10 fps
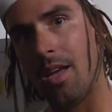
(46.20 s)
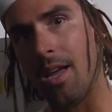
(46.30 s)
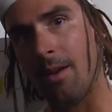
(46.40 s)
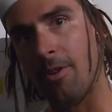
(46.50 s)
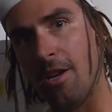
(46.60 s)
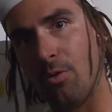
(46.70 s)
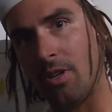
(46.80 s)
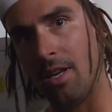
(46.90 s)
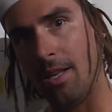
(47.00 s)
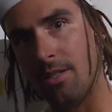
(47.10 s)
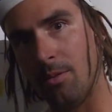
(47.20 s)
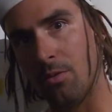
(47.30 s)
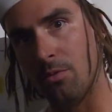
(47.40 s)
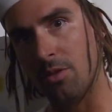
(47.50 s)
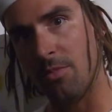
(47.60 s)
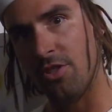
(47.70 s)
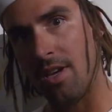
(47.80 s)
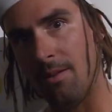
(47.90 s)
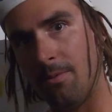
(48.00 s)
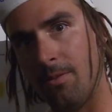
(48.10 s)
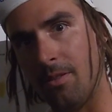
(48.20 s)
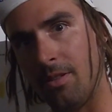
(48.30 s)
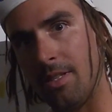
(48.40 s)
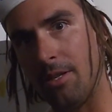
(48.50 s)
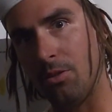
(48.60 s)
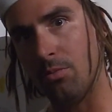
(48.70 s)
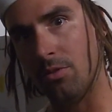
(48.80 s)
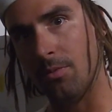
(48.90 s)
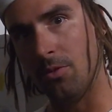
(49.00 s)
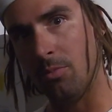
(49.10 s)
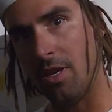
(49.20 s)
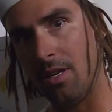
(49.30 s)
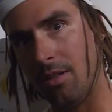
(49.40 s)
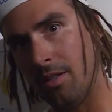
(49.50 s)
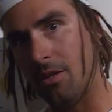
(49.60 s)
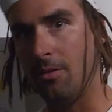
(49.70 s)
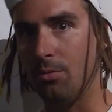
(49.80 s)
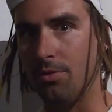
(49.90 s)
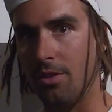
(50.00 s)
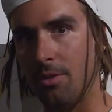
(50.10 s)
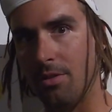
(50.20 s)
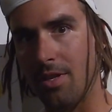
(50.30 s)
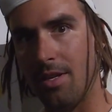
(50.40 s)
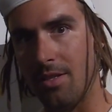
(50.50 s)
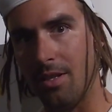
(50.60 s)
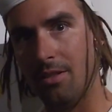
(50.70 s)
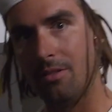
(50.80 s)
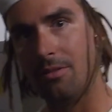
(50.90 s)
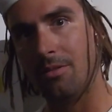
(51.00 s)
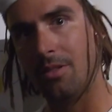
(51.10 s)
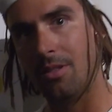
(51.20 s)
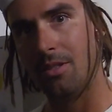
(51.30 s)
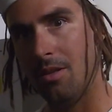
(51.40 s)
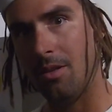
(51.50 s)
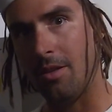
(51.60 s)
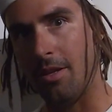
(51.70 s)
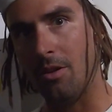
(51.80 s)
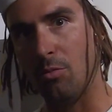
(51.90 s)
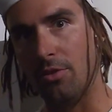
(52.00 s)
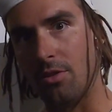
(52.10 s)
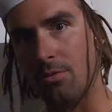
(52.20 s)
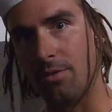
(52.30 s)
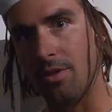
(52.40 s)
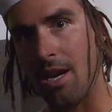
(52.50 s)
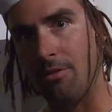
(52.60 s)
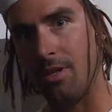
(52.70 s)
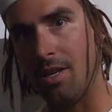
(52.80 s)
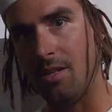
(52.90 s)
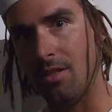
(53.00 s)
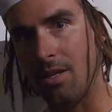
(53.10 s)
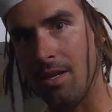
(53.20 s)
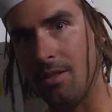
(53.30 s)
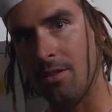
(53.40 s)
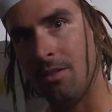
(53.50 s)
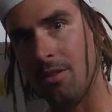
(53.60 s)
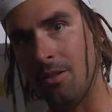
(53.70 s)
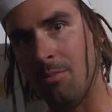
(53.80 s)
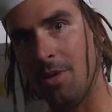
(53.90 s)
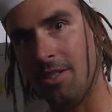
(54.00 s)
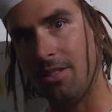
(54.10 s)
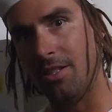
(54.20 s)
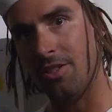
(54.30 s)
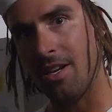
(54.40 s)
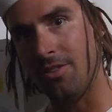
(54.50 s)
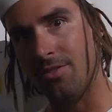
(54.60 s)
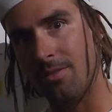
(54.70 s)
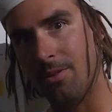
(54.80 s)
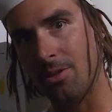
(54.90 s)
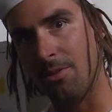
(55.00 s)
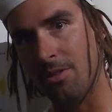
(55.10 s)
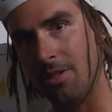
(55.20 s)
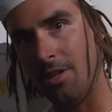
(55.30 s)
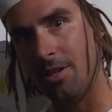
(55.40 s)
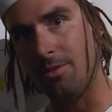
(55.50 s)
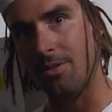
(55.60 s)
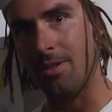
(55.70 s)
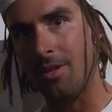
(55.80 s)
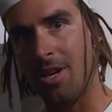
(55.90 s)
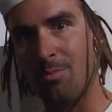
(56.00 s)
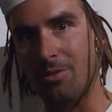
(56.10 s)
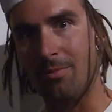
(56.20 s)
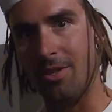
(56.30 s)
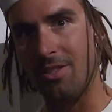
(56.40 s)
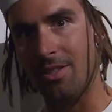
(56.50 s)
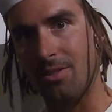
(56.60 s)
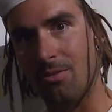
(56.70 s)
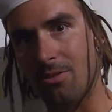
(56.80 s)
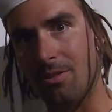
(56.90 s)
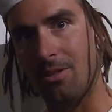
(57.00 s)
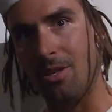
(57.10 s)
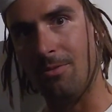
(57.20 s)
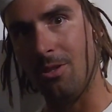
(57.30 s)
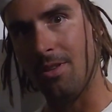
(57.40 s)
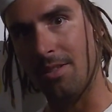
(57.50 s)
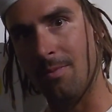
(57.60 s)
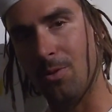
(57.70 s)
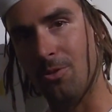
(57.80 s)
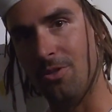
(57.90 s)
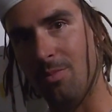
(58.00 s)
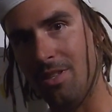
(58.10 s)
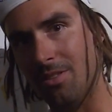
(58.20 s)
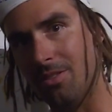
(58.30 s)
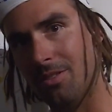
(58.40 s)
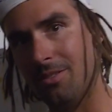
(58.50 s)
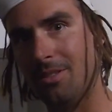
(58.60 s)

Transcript: And it very quickly heads up towards Megève, and then down towards Flumet, and then over towards the Col de Loze. And then onwards towards the Tarentaise and the mighty challenge of the Col de Loze, the high point of this year's tour at over 2,400 metres.